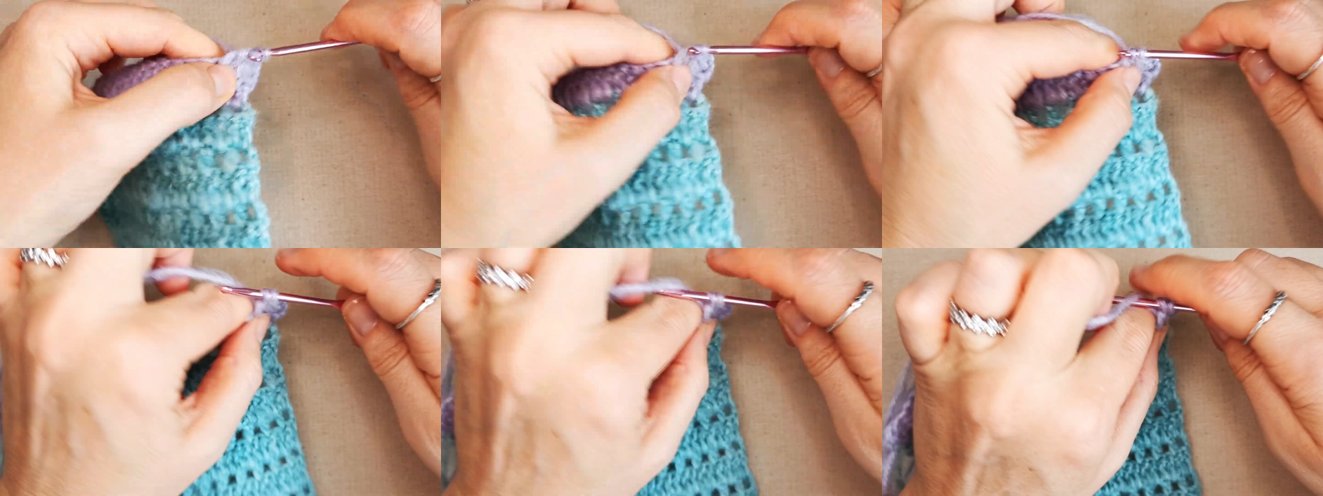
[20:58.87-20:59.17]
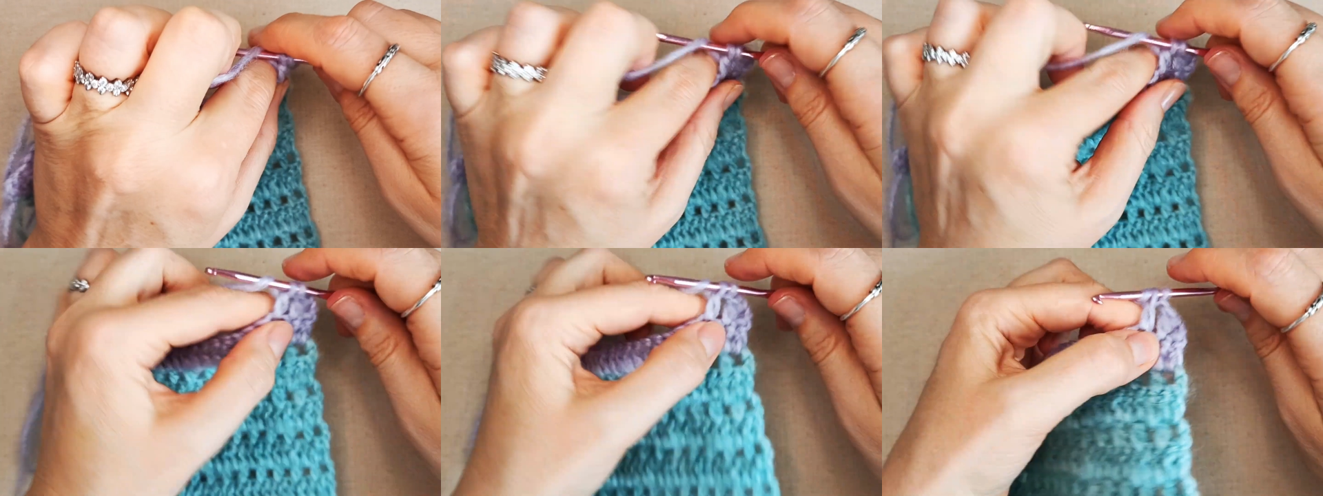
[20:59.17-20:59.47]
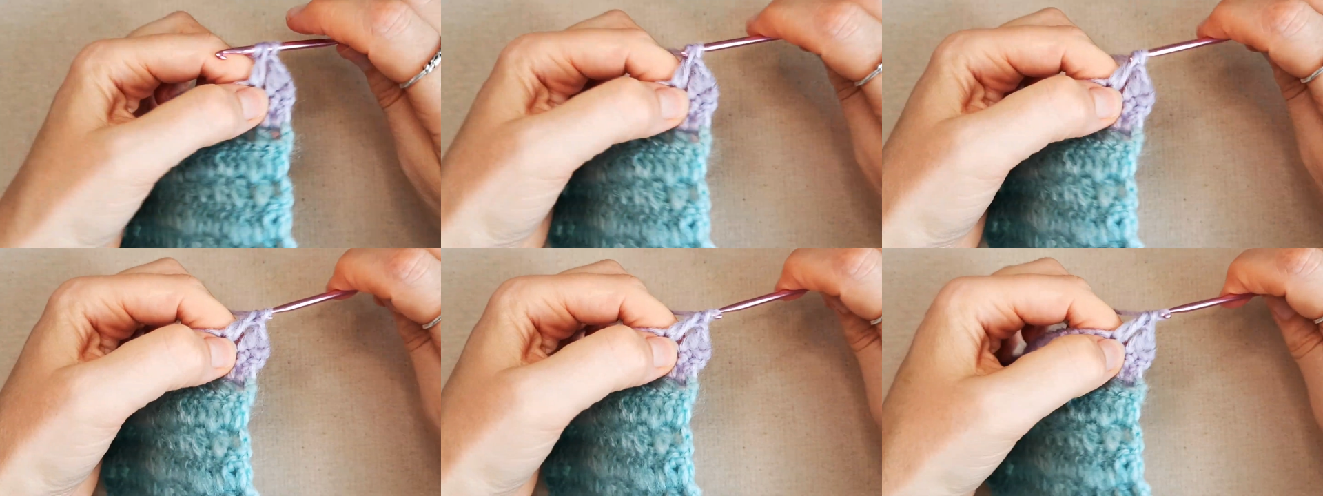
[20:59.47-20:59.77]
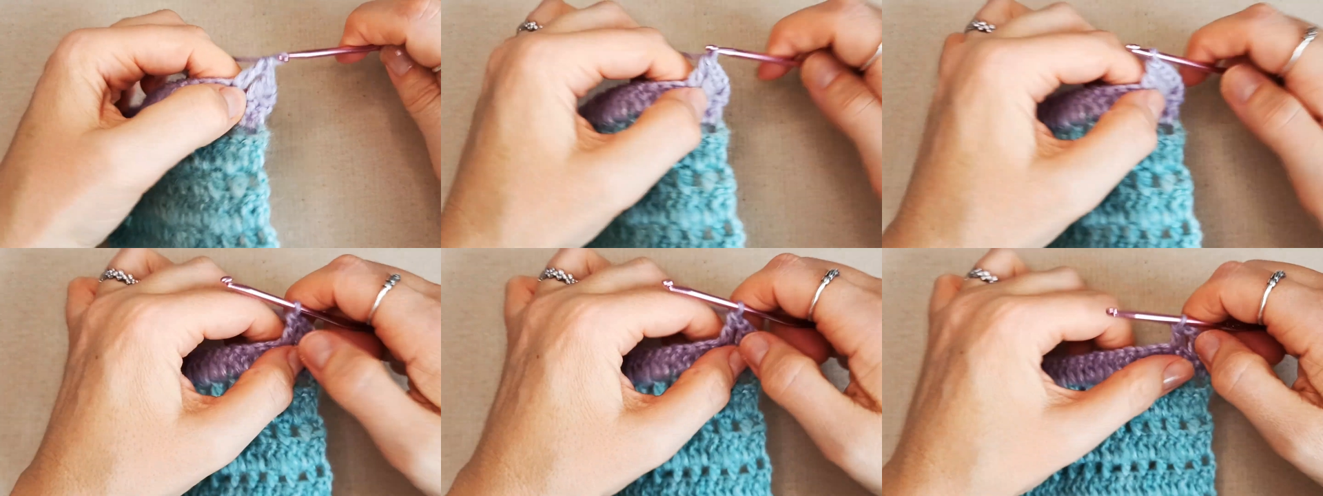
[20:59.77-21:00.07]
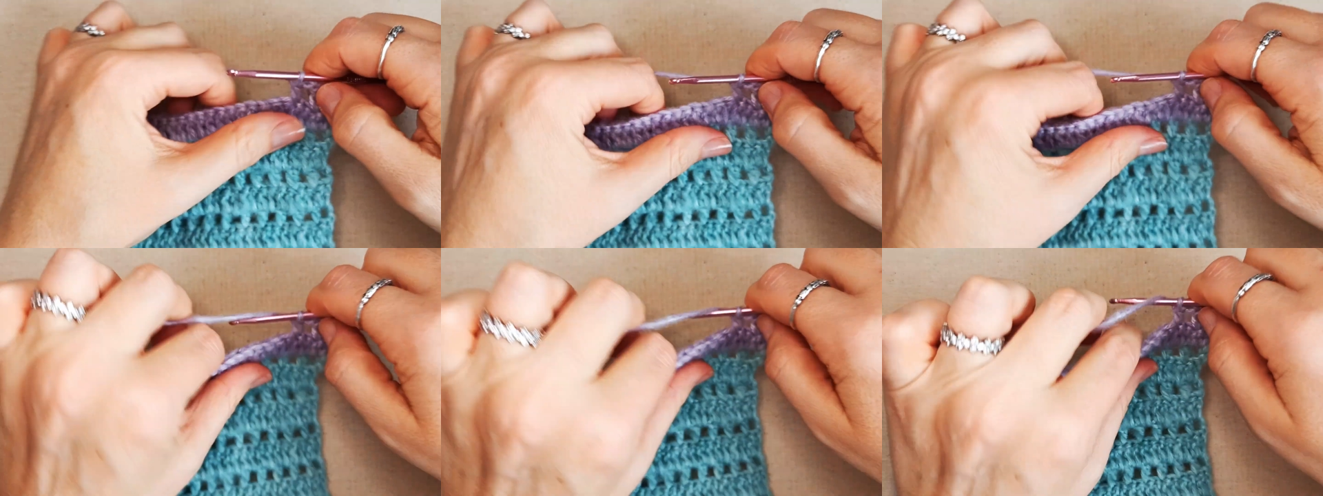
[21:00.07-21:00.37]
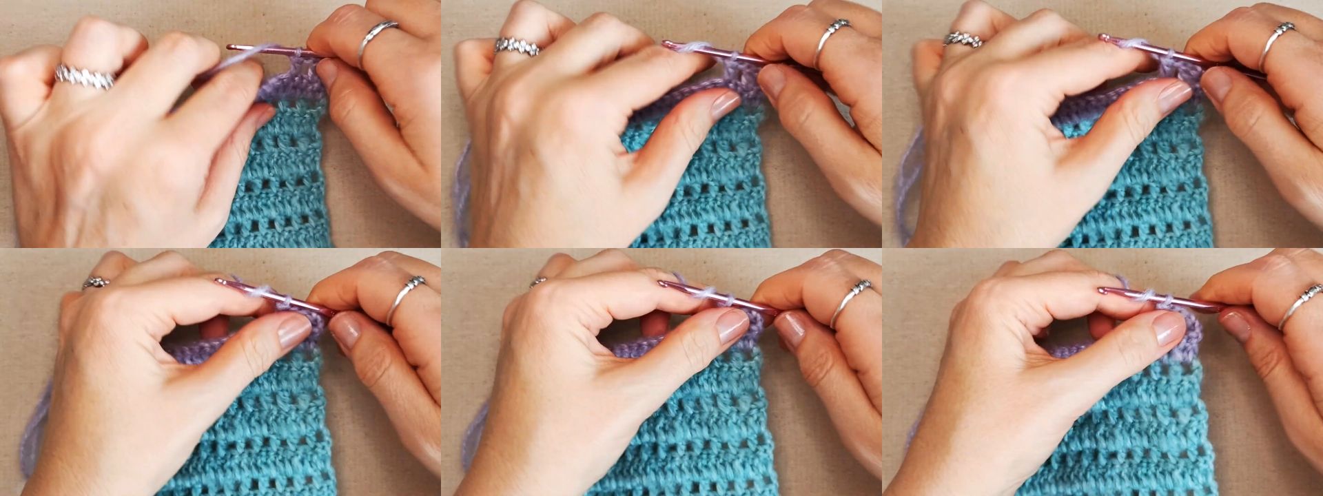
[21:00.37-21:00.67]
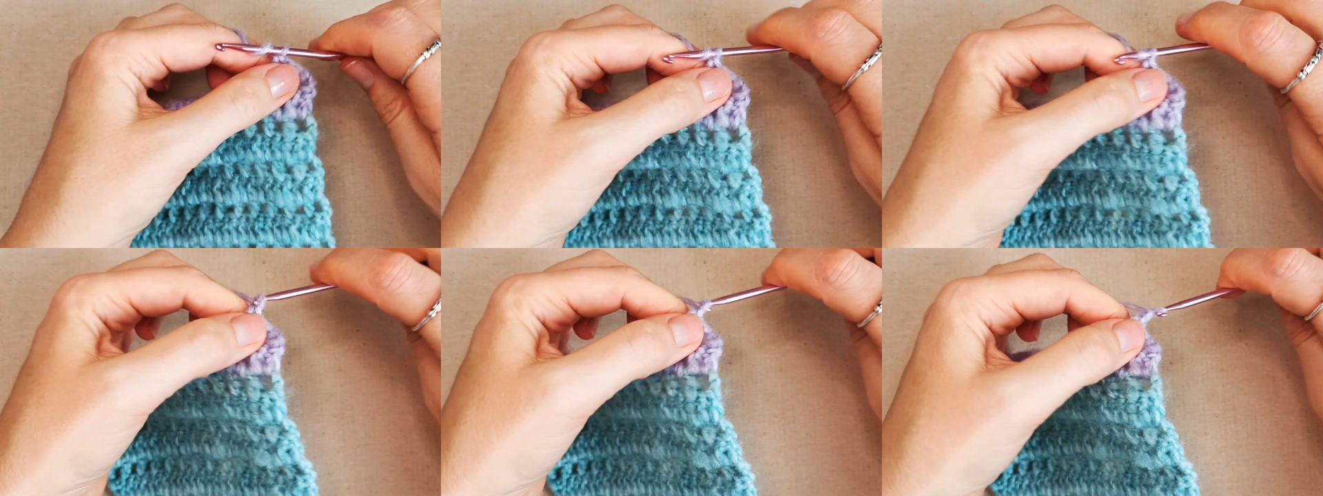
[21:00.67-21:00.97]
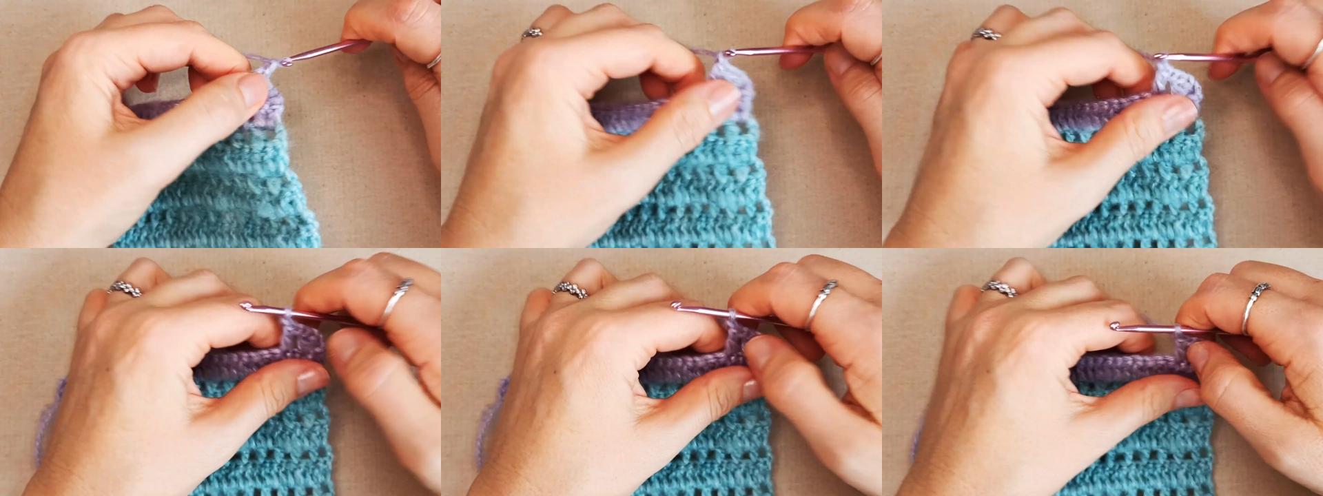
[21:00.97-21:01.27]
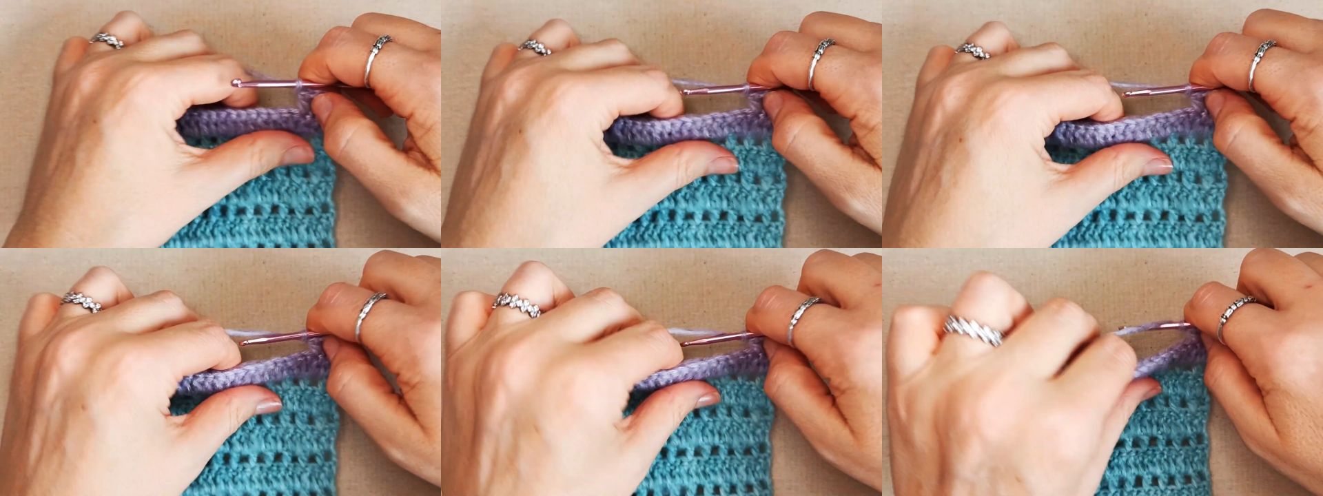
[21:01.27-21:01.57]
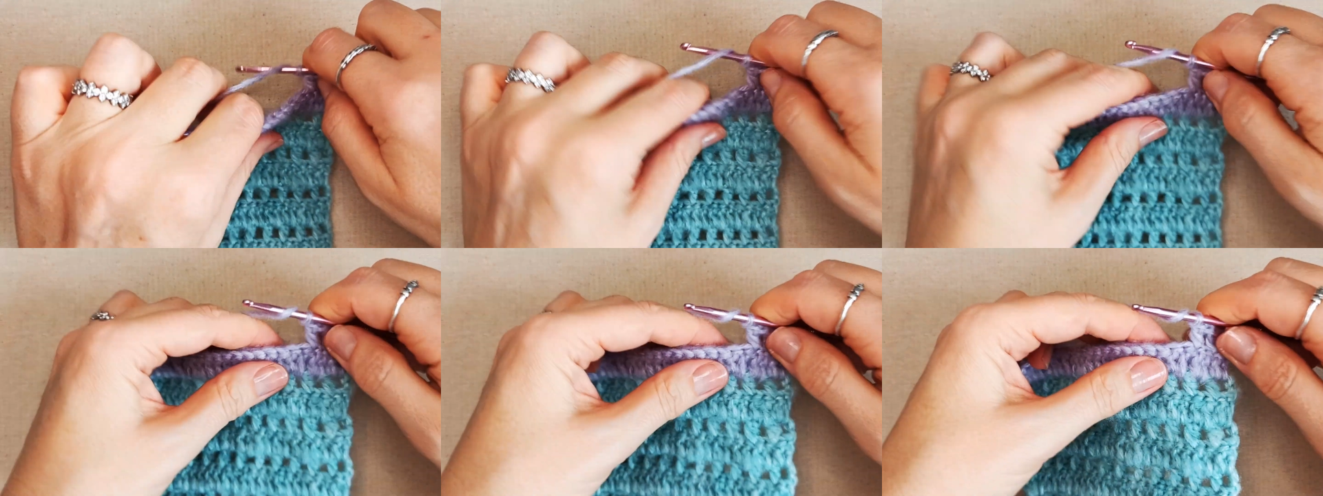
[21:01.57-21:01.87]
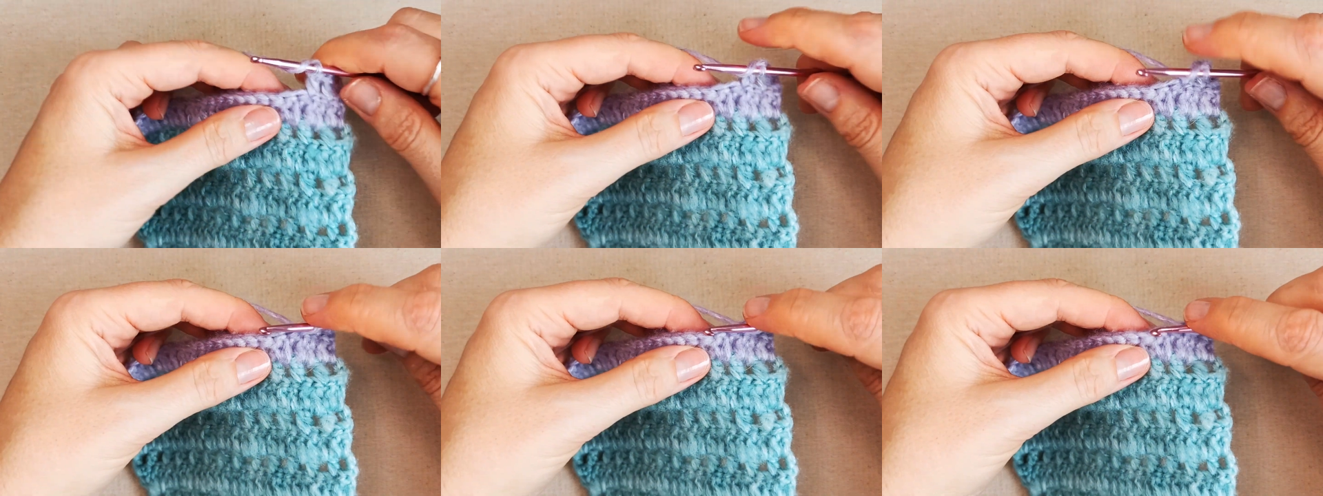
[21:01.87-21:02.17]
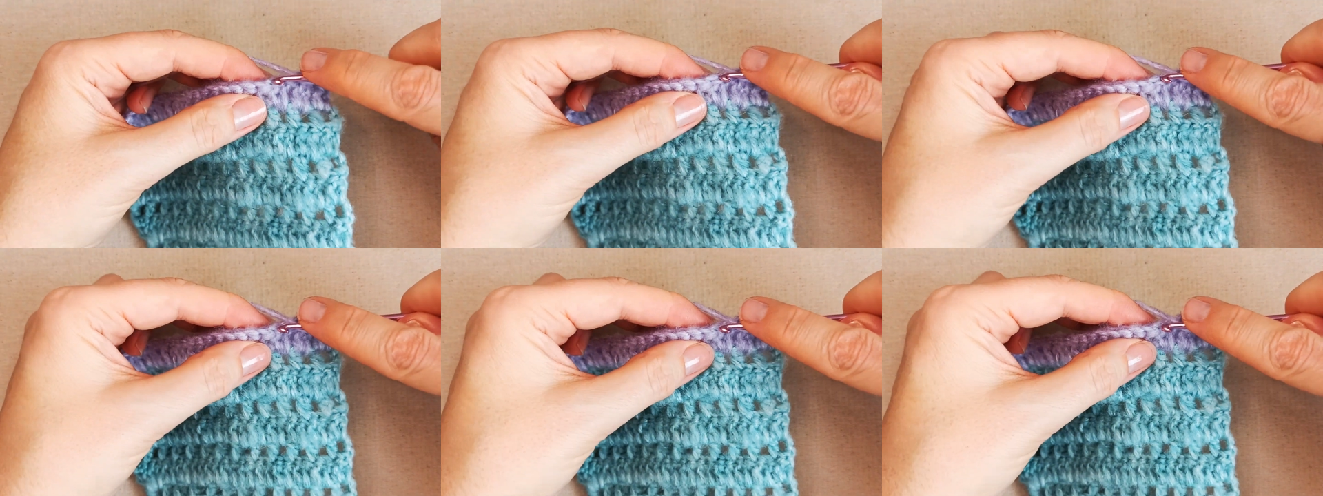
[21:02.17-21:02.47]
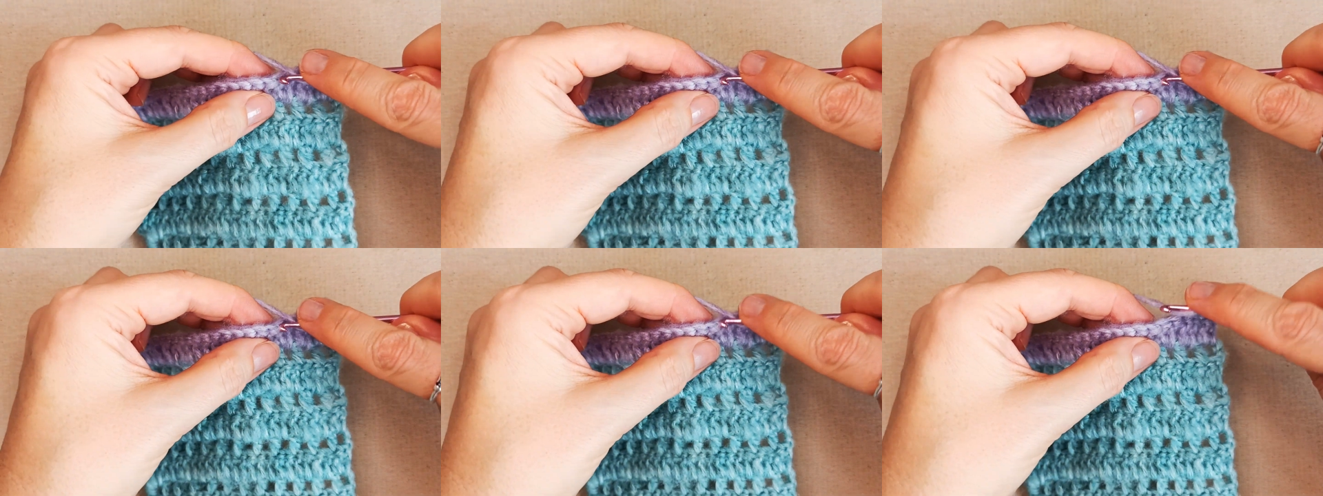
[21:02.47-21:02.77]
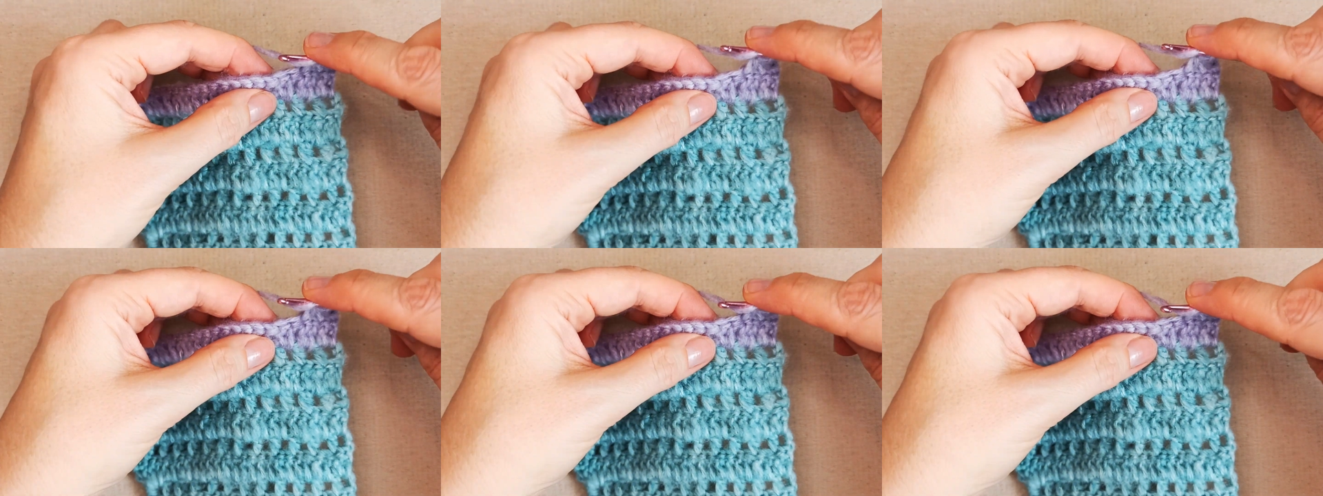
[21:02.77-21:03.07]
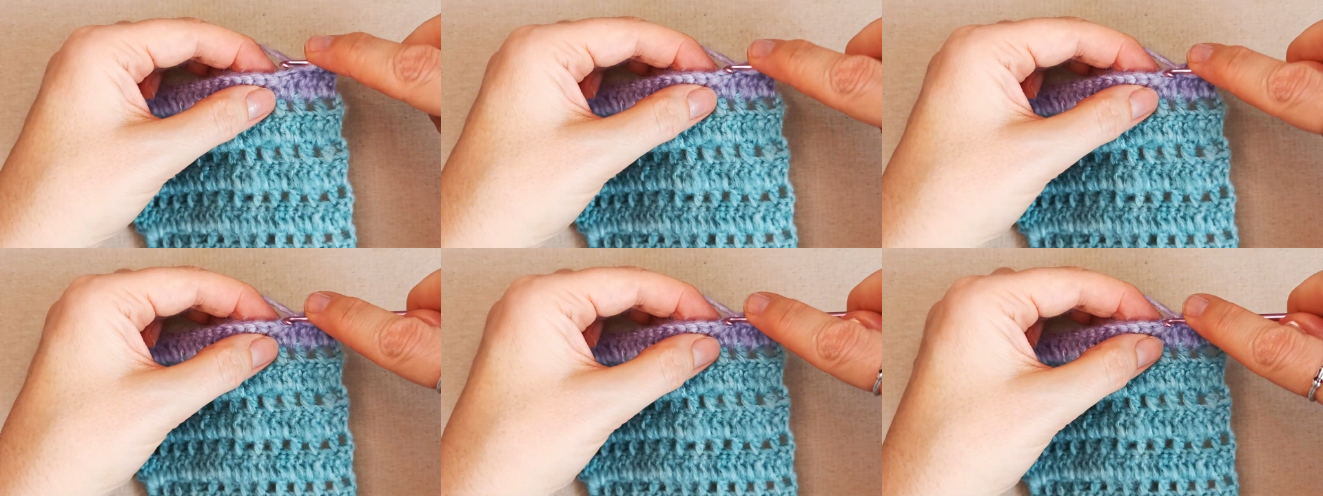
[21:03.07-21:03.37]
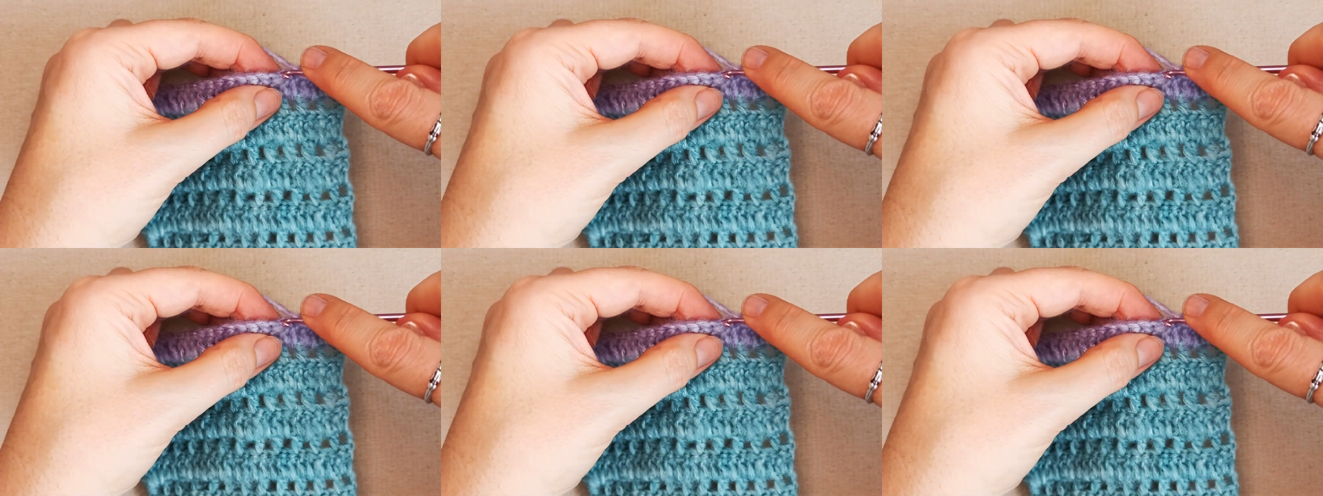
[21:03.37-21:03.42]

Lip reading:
[unreadable: no face in view]